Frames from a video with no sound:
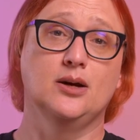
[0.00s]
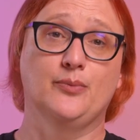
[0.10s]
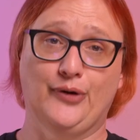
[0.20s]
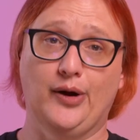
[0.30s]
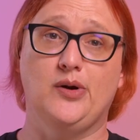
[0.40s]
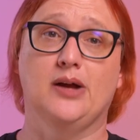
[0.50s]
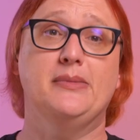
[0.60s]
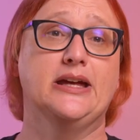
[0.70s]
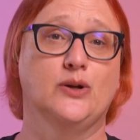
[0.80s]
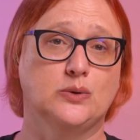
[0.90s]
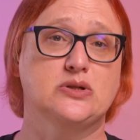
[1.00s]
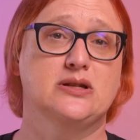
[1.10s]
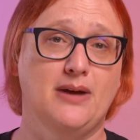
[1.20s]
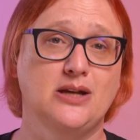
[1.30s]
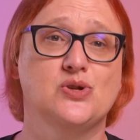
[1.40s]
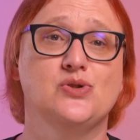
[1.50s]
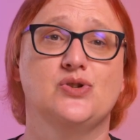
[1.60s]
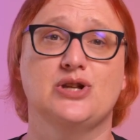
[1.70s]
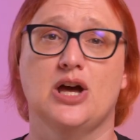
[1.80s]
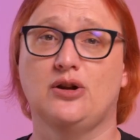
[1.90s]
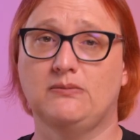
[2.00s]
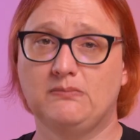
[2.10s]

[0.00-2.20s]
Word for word: programming an automation to turn on